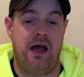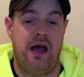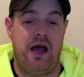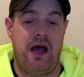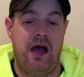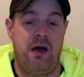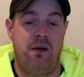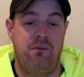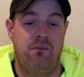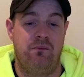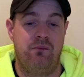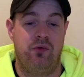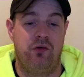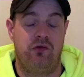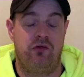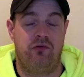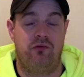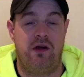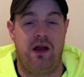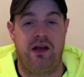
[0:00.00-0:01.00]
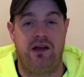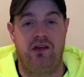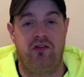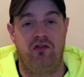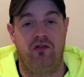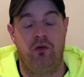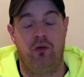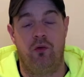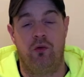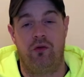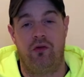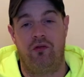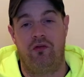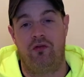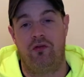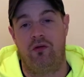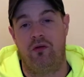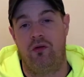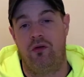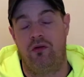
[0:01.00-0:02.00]
But Randy's loaded,
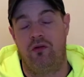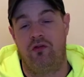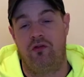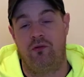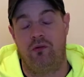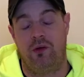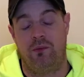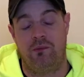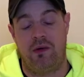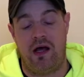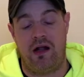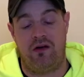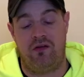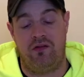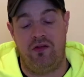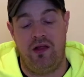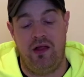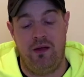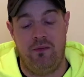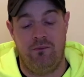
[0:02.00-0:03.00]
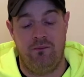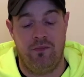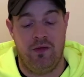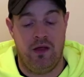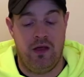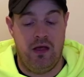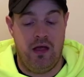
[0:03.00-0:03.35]
so it doesn't really matter to him.